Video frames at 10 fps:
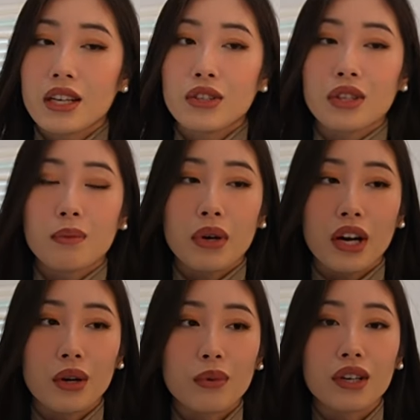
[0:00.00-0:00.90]
You can
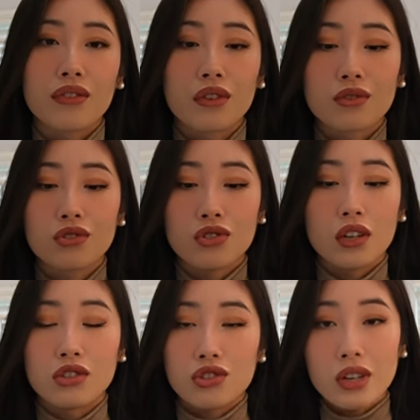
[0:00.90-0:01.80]
pair it with
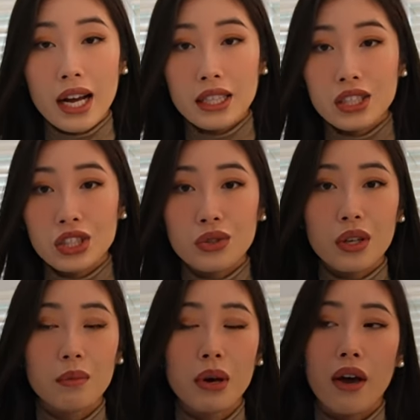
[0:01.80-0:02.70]
a dress, you
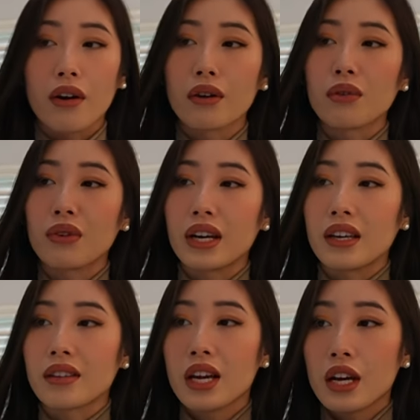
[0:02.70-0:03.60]
can pair it
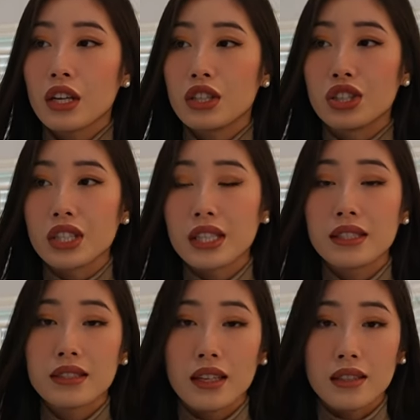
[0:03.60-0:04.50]
with
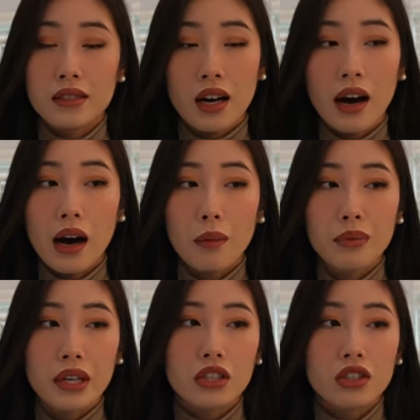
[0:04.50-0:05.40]
jeans and a
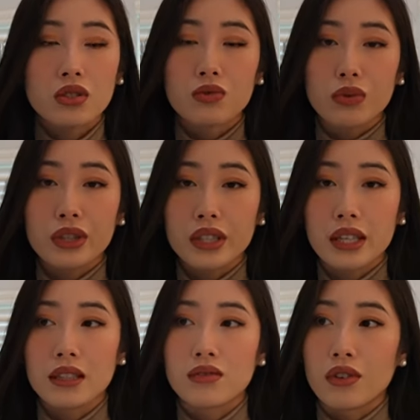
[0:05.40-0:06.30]
top. It just
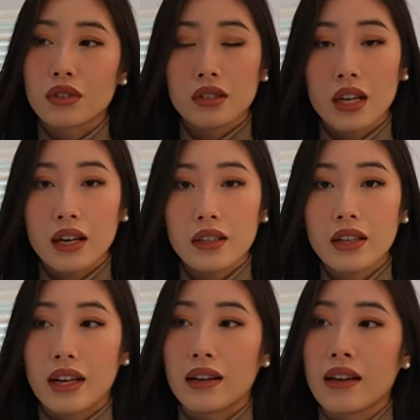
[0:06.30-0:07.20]
really is versatile,
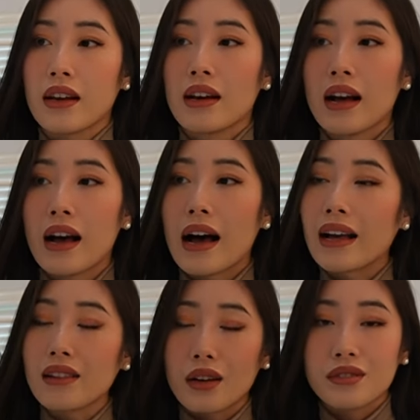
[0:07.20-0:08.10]
and
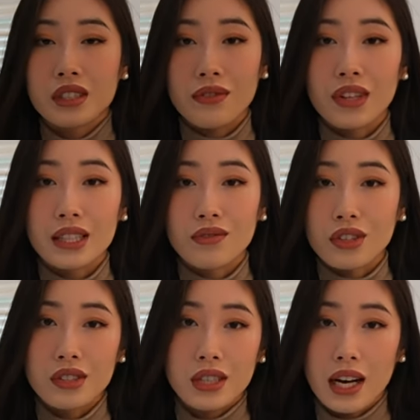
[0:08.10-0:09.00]
I love stuff that's
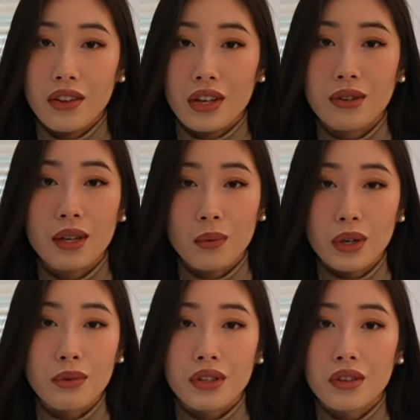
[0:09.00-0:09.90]
versatile that you can
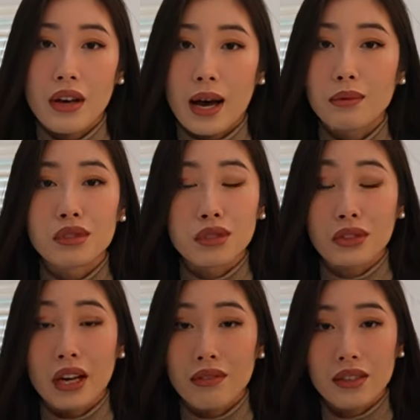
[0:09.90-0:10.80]
wear with
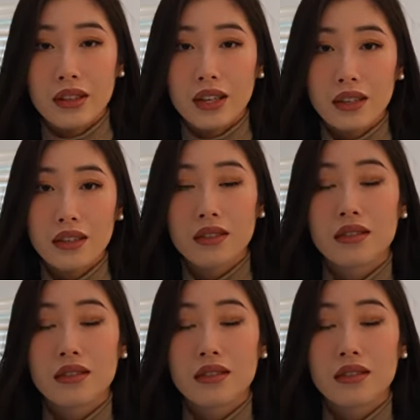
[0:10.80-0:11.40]
absolutely everything.